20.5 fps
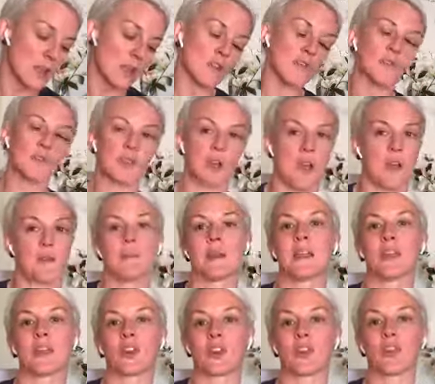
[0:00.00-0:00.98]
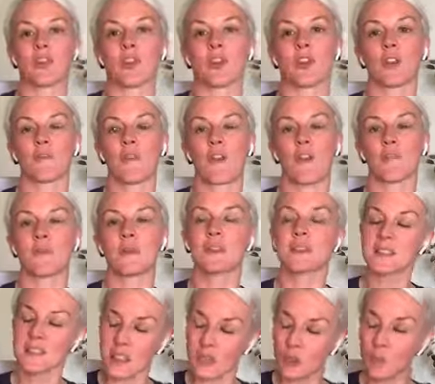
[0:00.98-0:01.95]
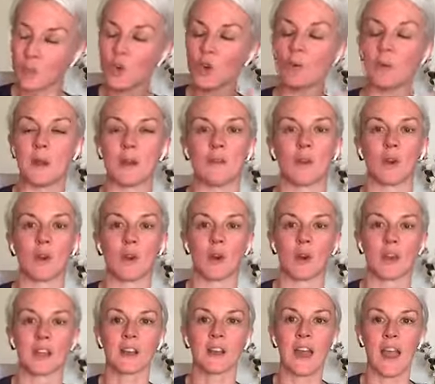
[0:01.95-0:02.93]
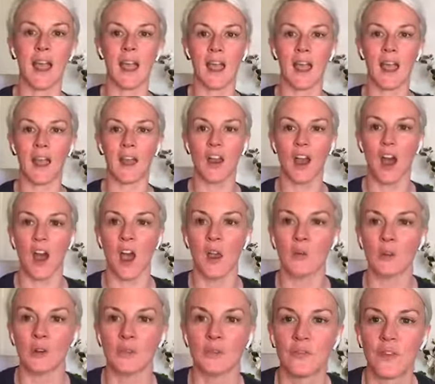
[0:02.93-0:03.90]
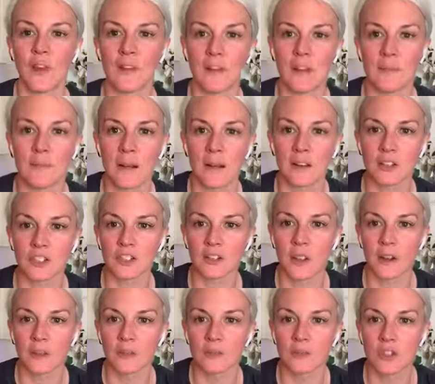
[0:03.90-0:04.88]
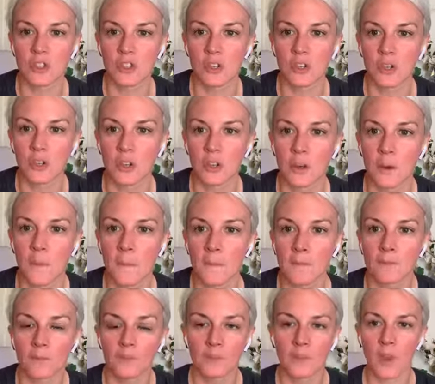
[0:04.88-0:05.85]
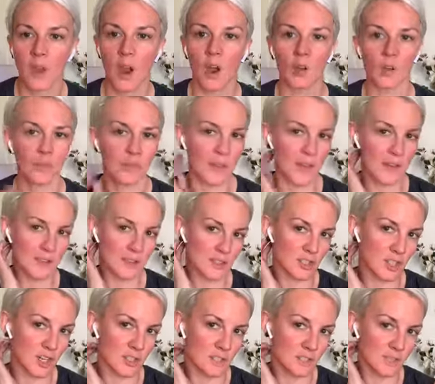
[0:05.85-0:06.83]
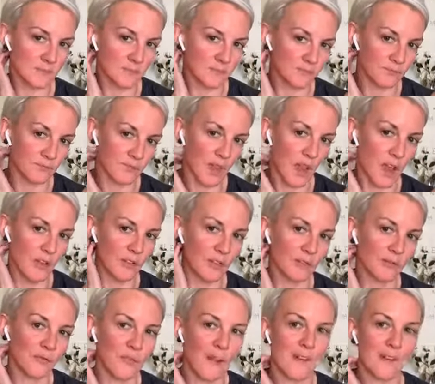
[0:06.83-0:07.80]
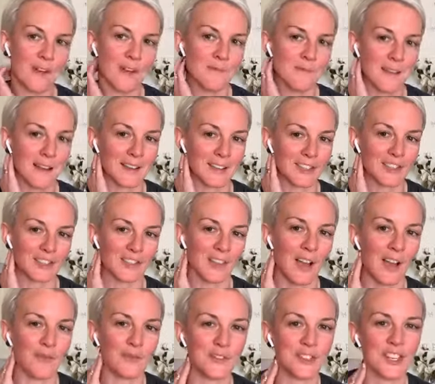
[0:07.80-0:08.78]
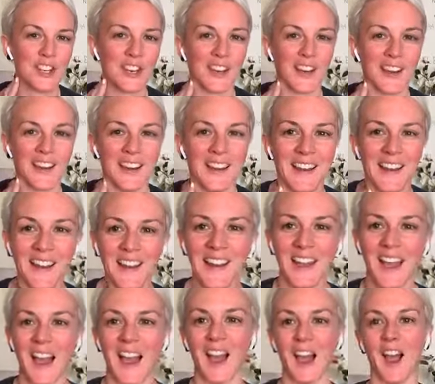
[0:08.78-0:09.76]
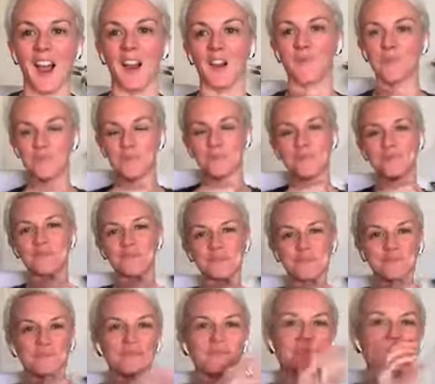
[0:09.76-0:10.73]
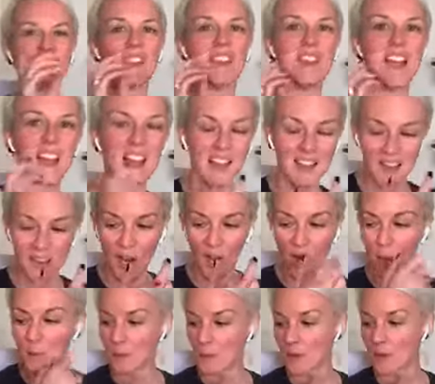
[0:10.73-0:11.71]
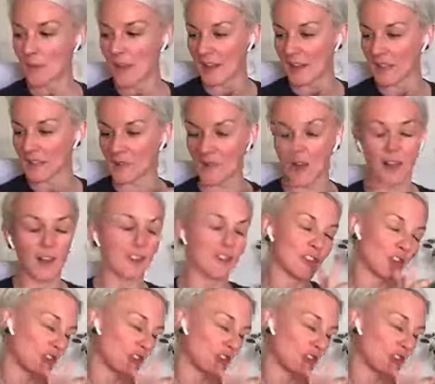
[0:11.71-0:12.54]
If you can't make it on in 35 minutes, it will be recorded. And I would very much love to. Oh, thanks, Jess. I would very much love to um, uh, help you with that as well if you're